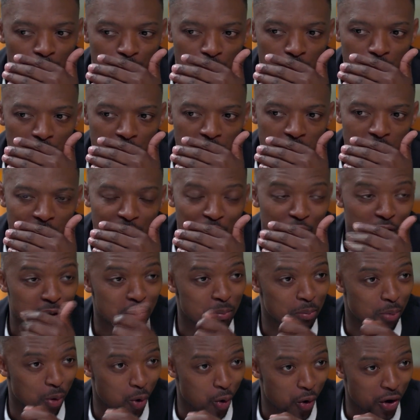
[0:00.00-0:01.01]
Okay, I've got a
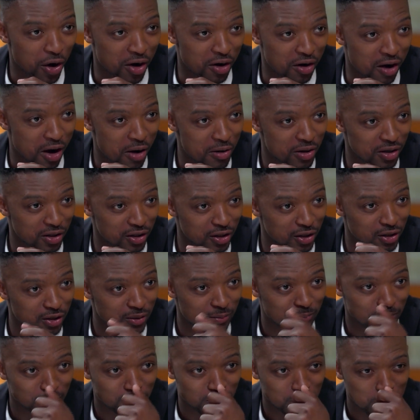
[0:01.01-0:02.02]
boy now. I need.
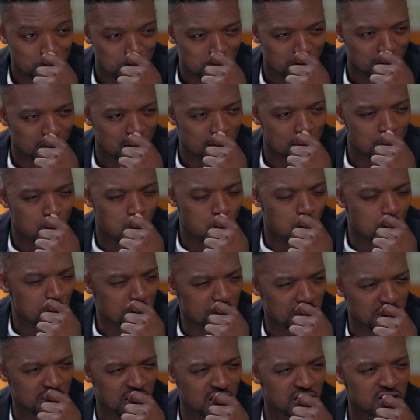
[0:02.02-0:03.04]
I'm
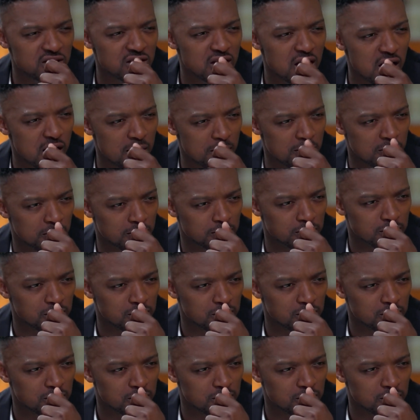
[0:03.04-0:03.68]
hoping next time,